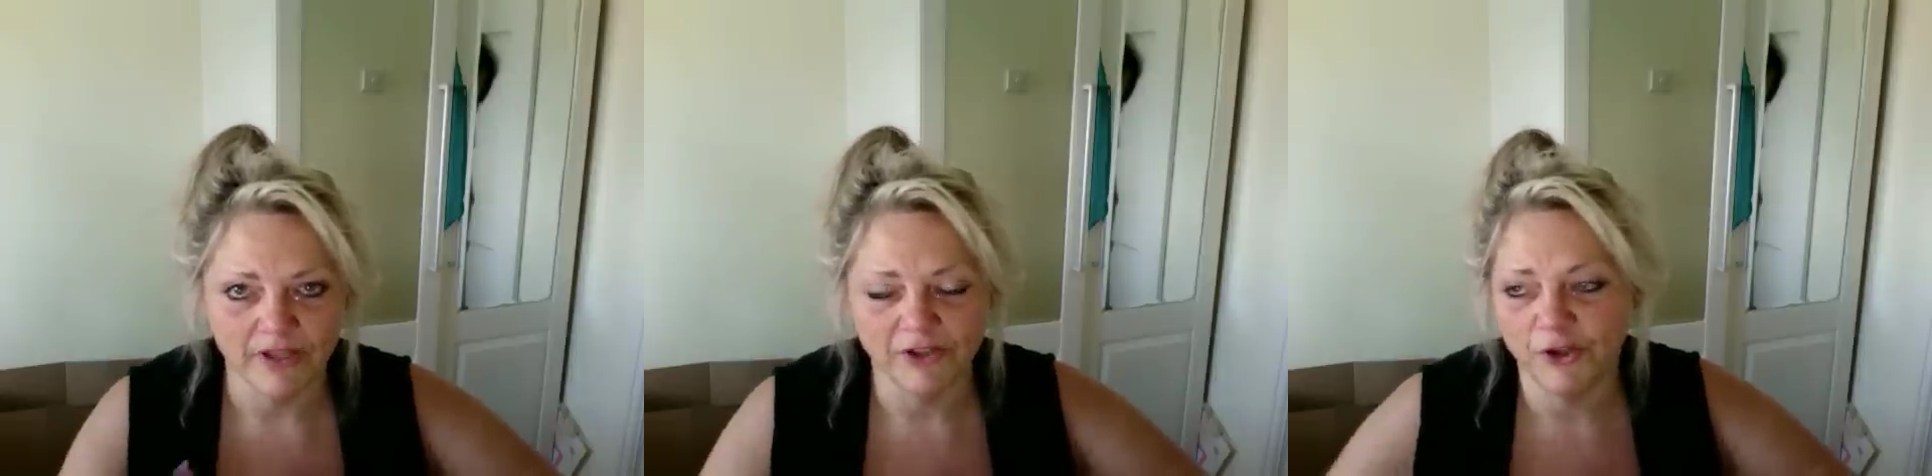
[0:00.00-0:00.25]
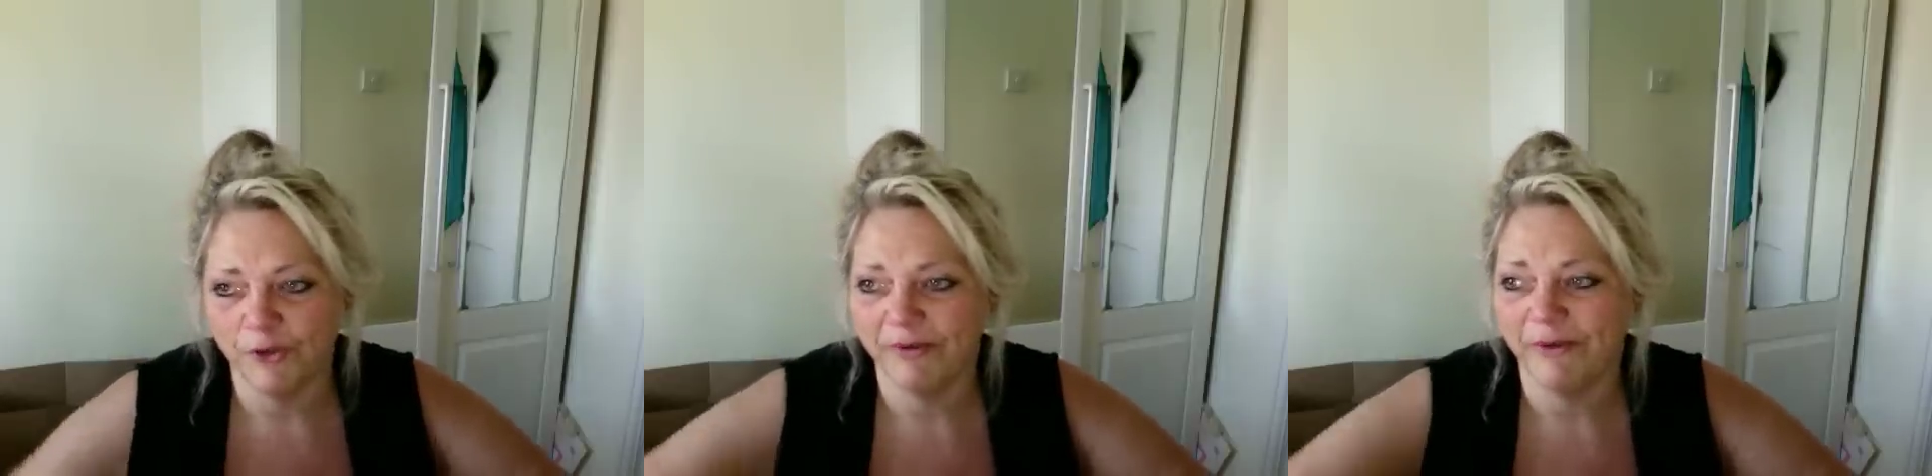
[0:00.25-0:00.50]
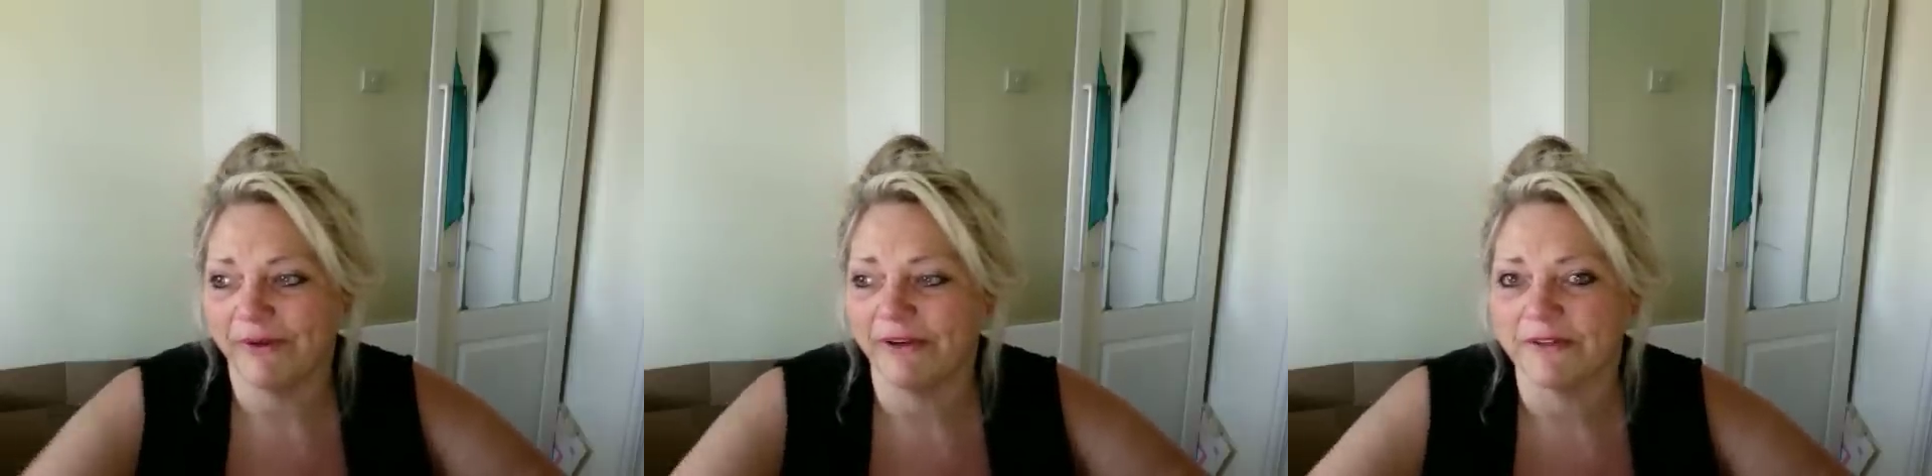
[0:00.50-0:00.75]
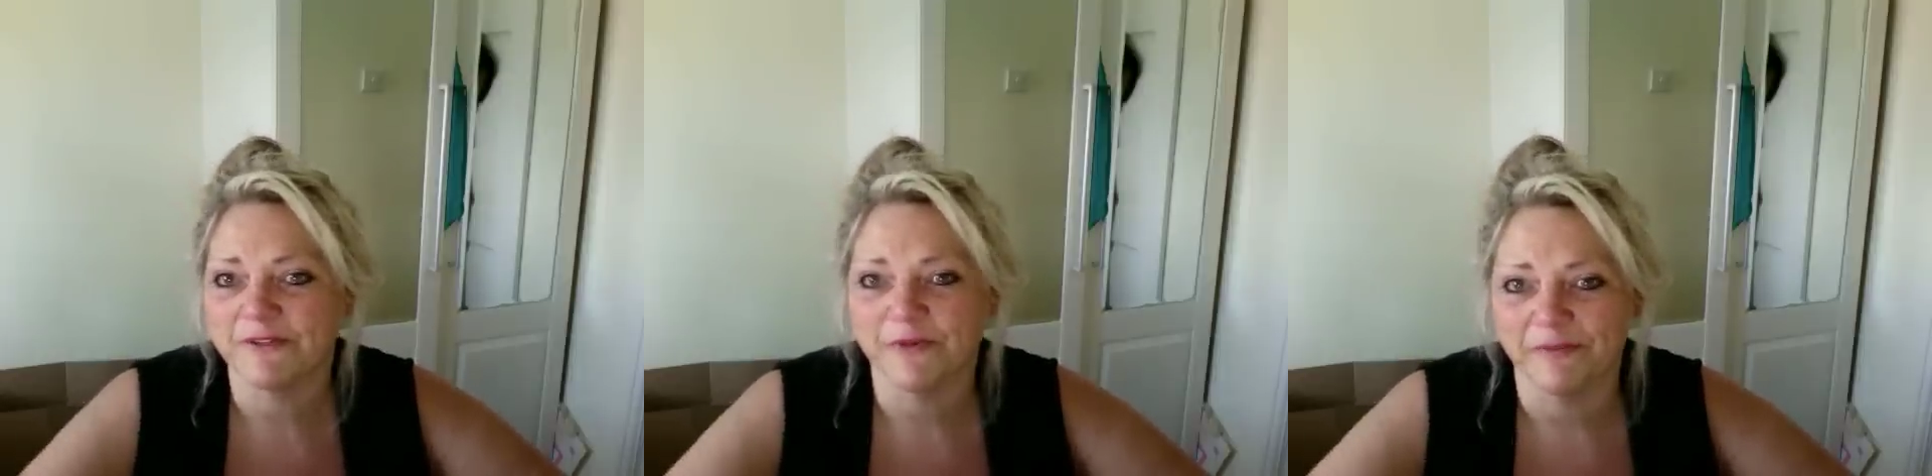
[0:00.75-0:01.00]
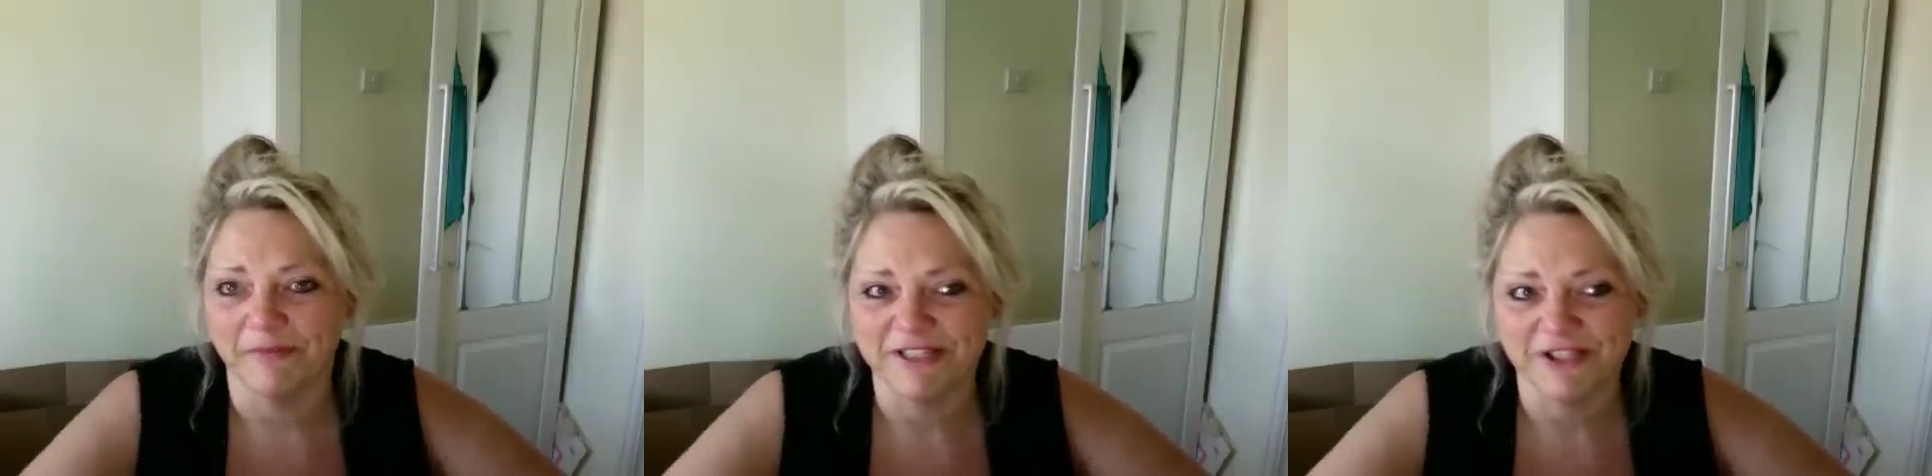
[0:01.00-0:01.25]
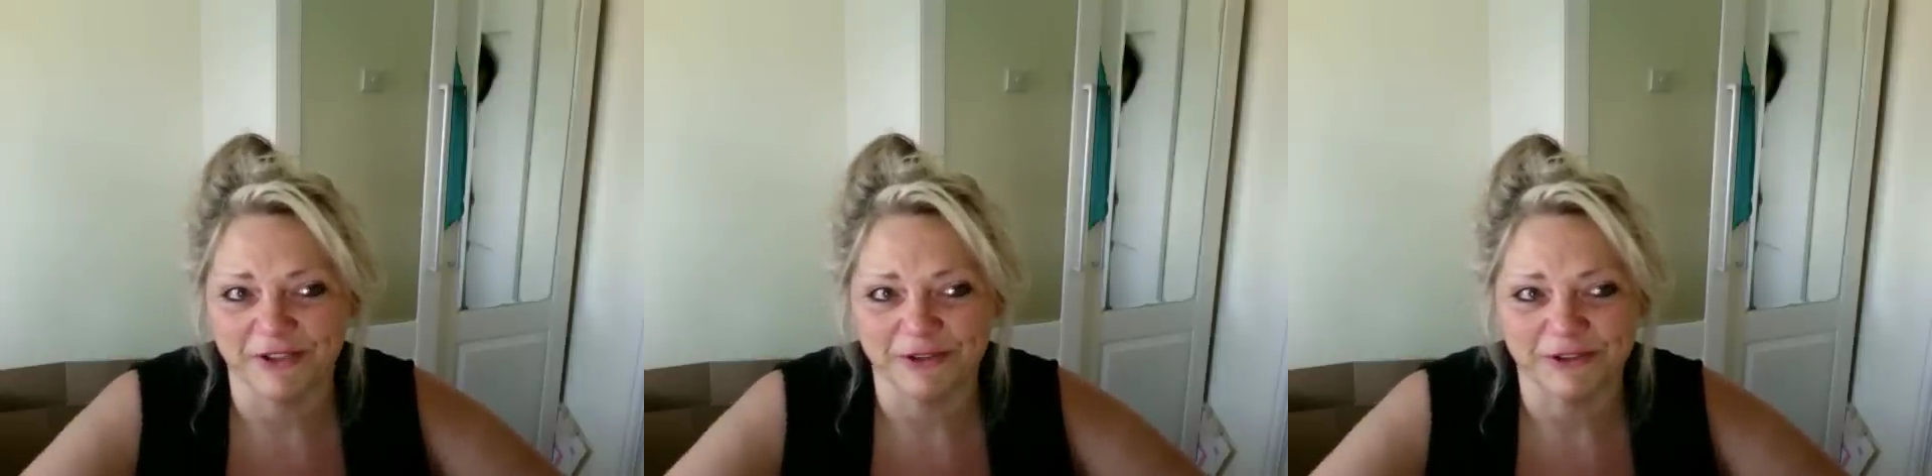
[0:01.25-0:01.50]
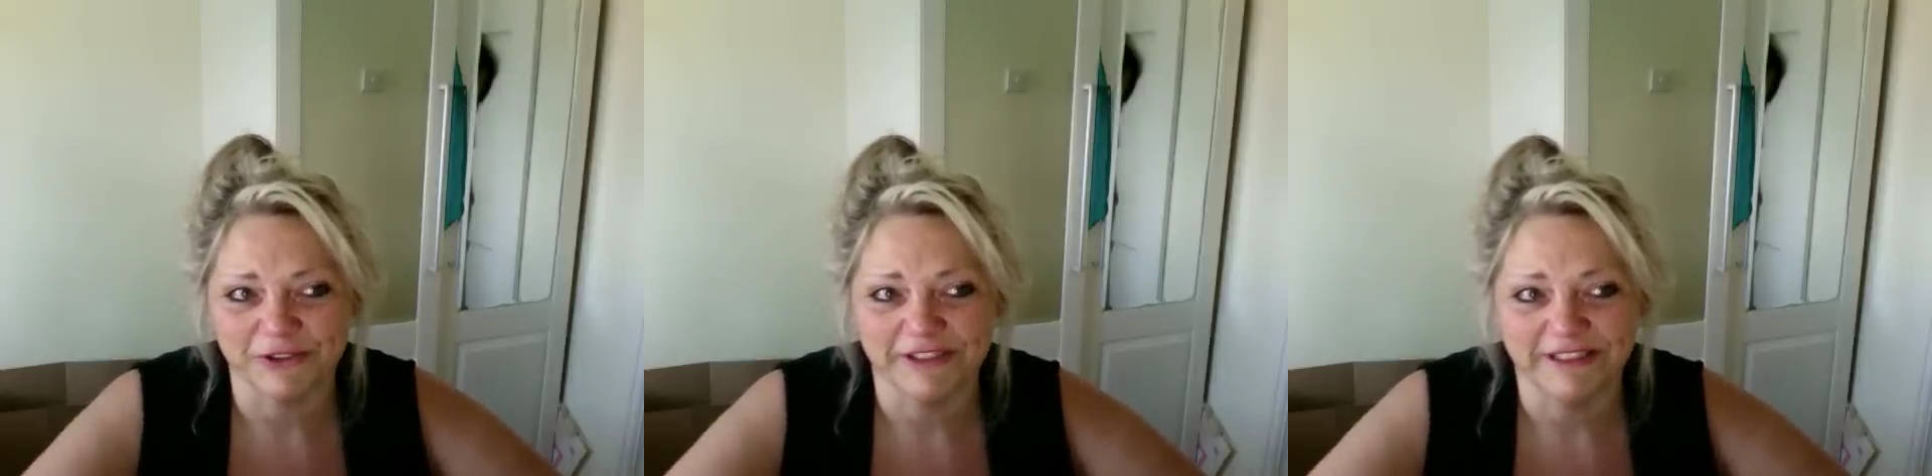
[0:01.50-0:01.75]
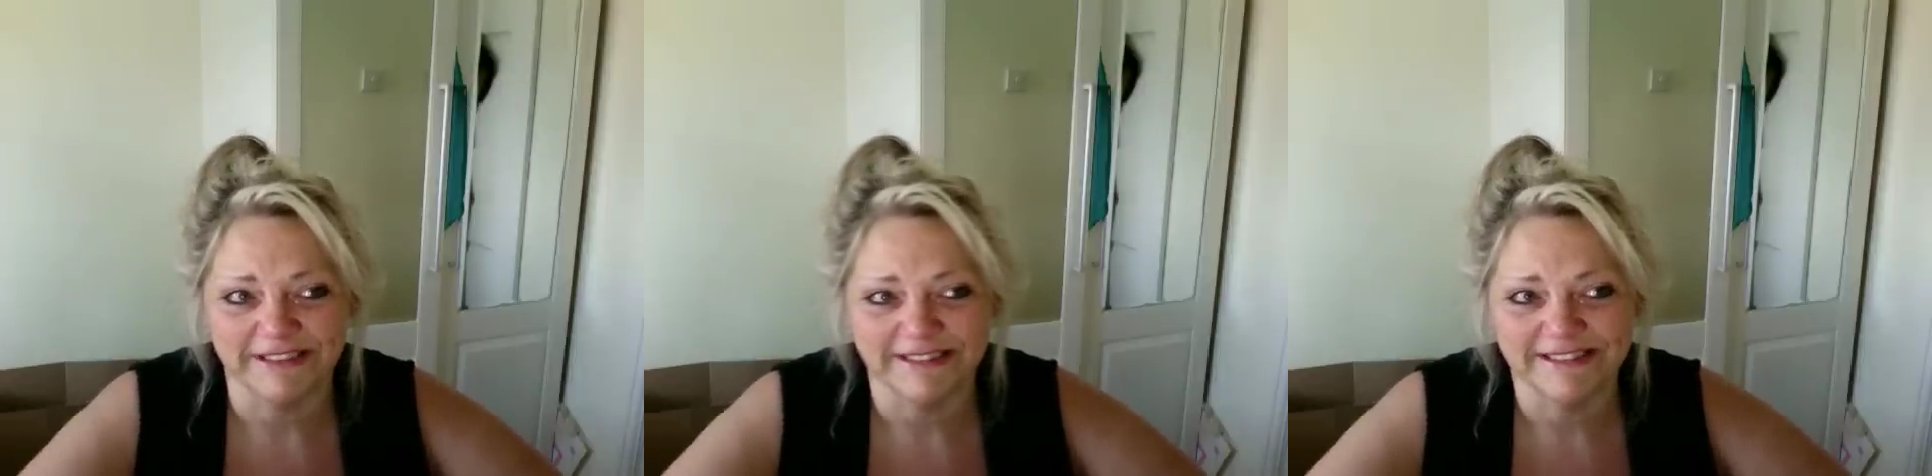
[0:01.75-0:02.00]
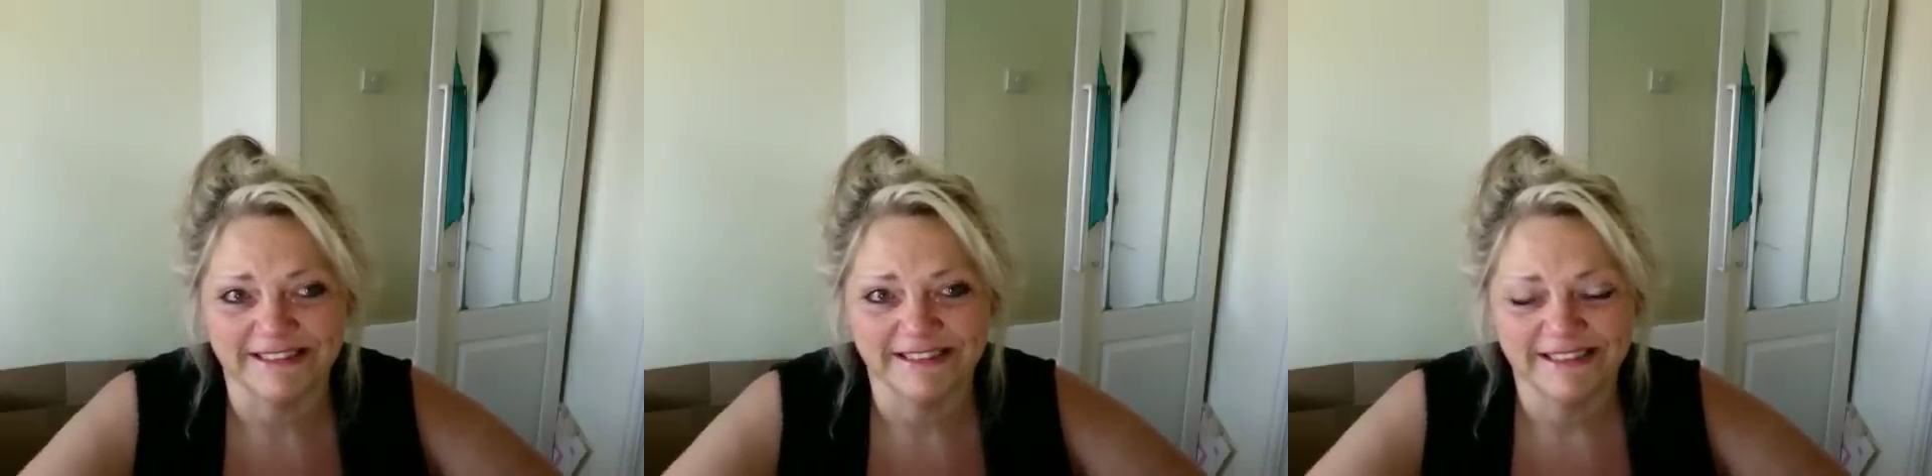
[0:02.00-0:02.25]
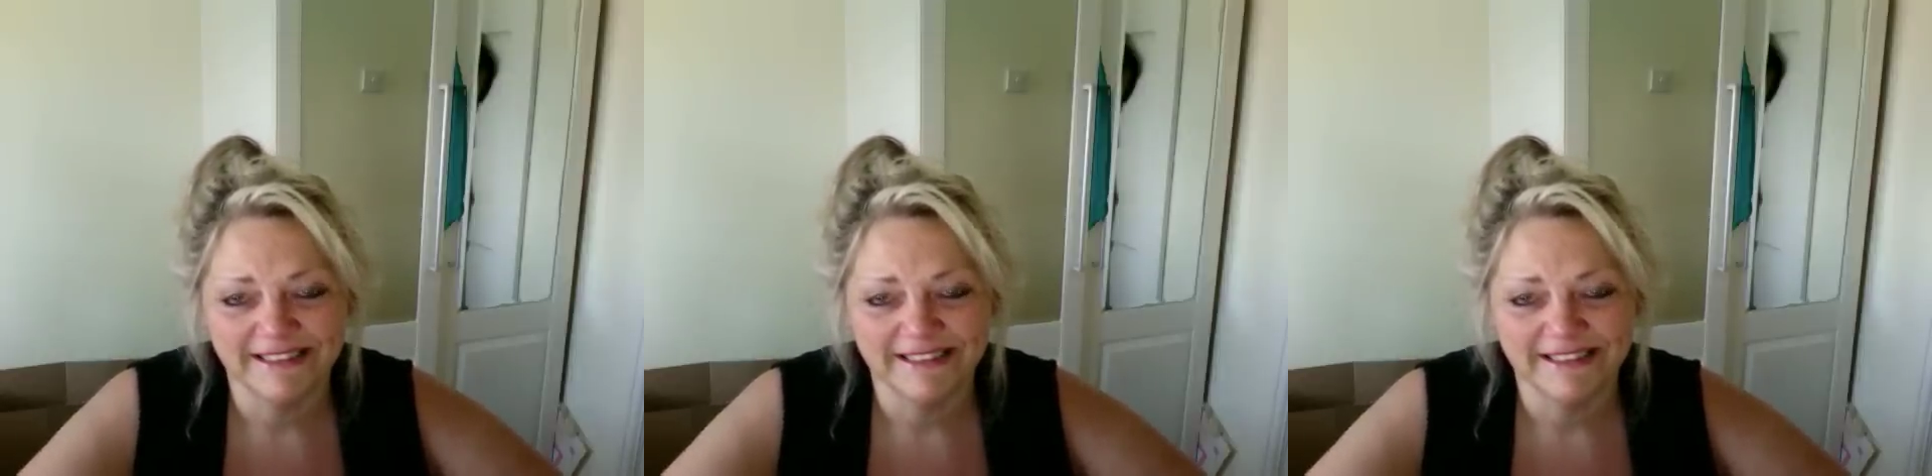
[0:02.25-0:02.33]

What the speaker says: knew me when I was with my children and